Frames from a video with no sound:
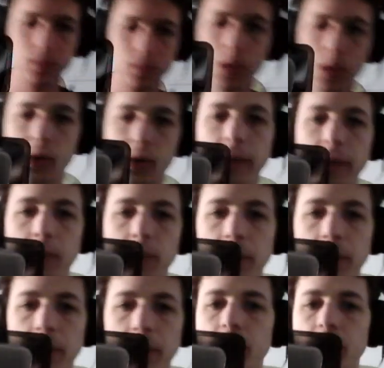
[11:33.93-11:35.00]
So that was a
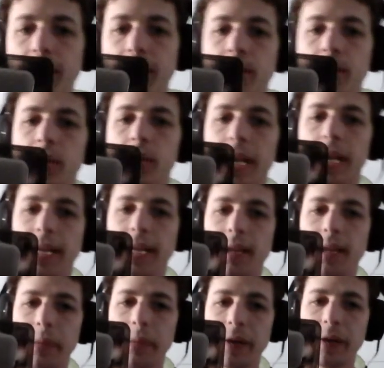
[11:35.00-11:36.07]
bunch of sounds I
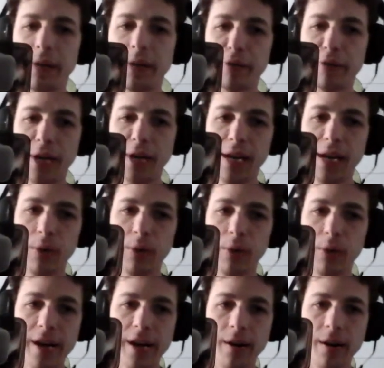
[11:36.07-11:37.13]
apparently forgot were
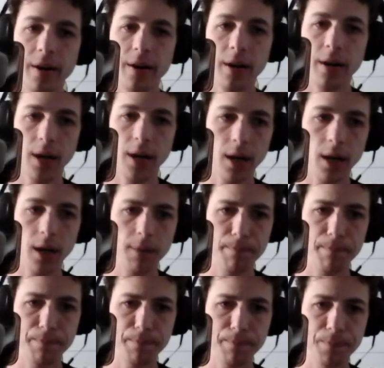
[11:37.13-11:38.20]
there.
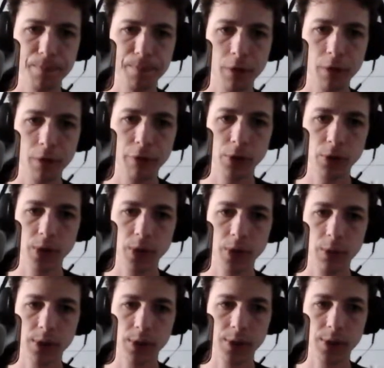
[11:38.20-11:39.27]
Um, First, it
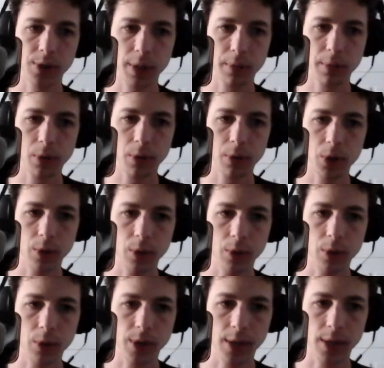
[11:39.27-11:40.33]
was the slip, which we
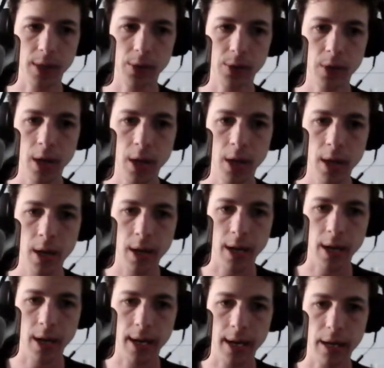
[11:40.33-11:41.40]
discussed.
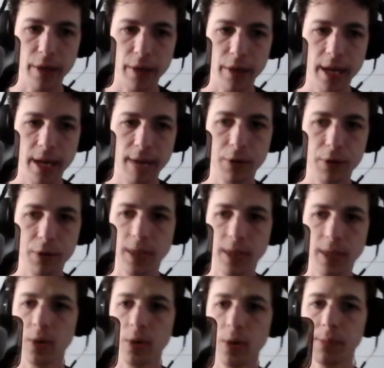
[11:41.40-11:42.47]
Then, after he
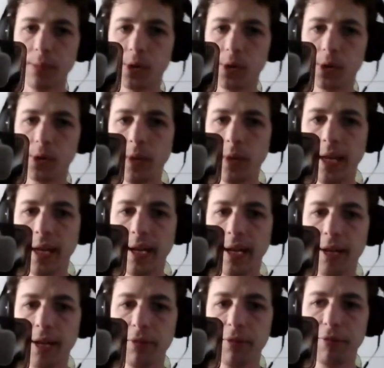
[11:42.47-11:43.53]
trips, we
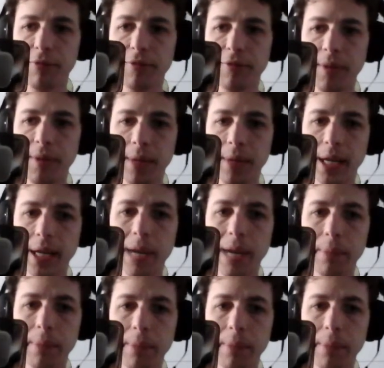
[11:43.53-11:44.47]
have him getting up,